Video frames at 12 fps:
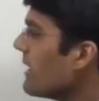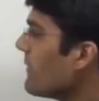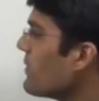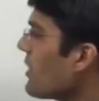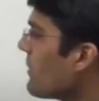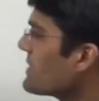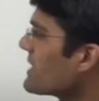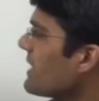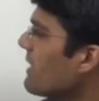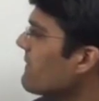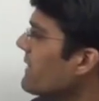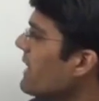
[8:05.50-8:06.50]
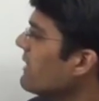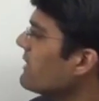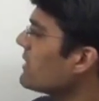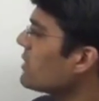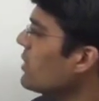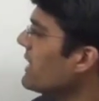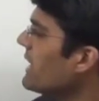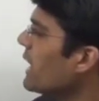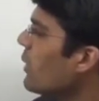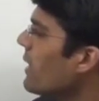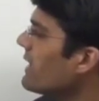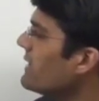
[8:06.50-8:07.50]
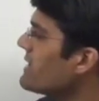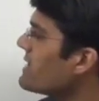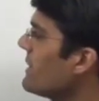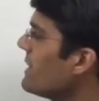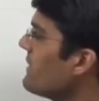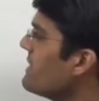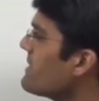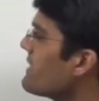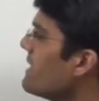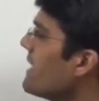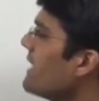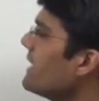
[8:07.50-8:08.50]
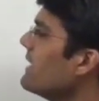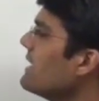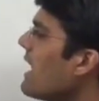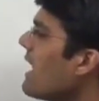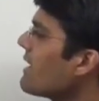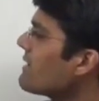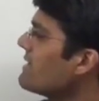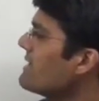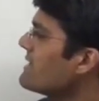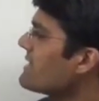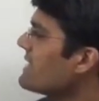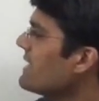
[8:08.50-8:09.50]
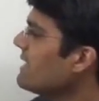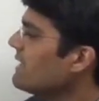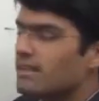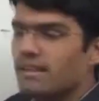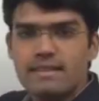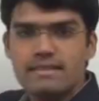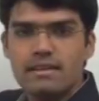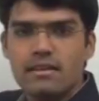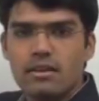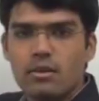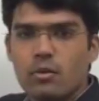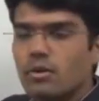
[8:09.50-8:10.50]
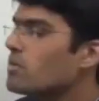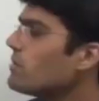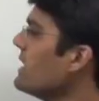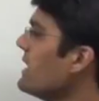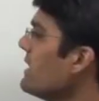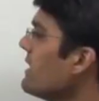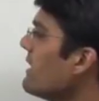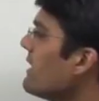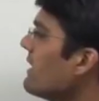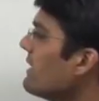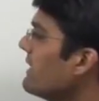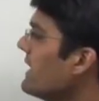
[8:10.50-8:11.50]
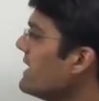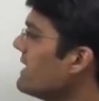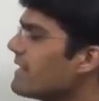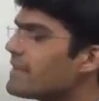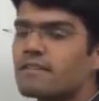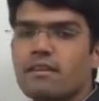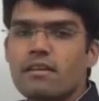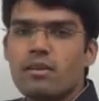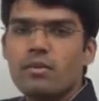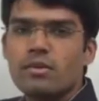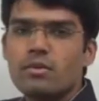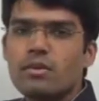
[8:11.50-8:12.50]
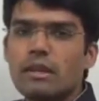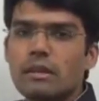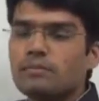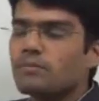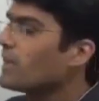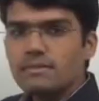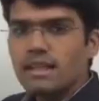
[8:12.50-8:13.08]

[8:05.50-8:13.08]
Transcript: If you observe, the two inequalities between C and E are C less than or equal to D, D less than or equal to E.